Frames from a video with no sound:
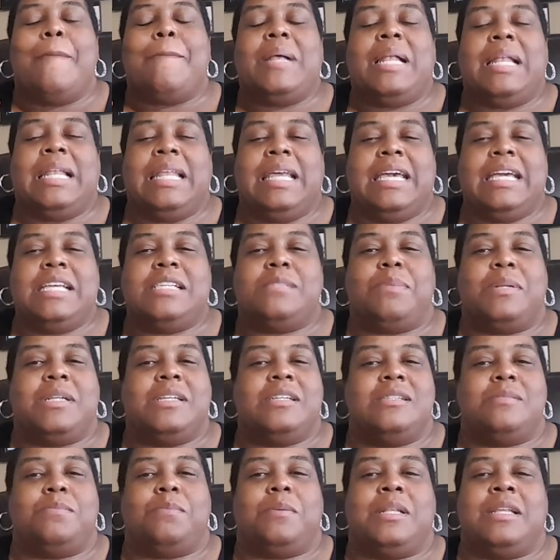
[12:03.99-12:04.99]
please,
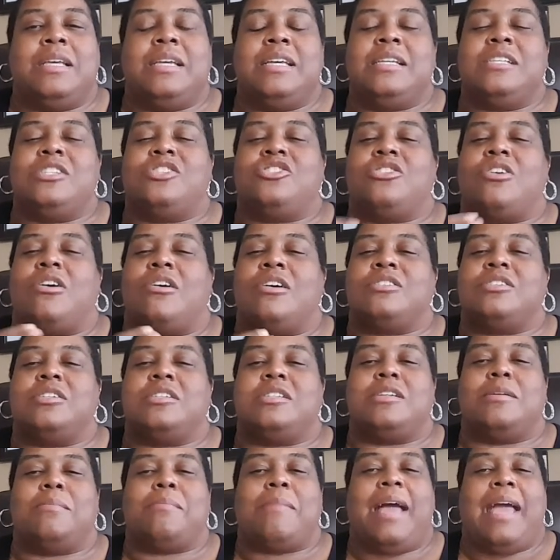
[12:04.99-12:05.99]
please, please charge
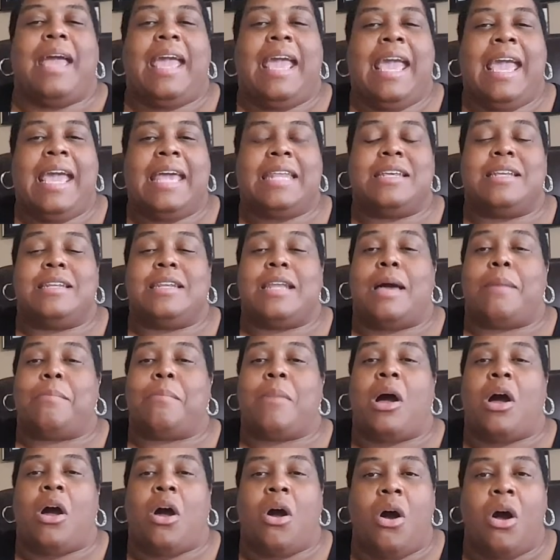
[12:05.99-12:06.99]
it to my head and not
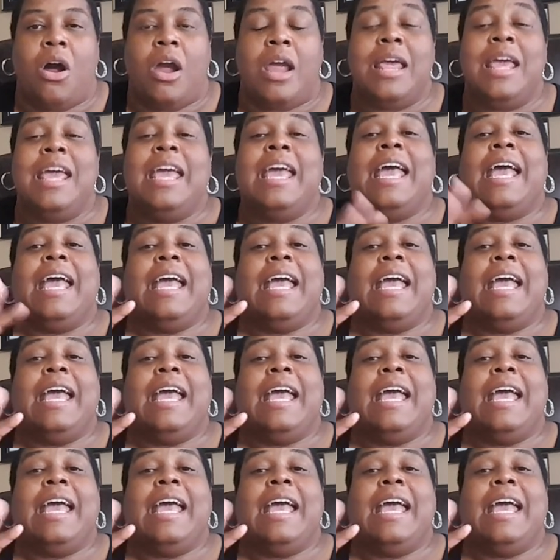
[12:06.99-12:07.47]
my heart,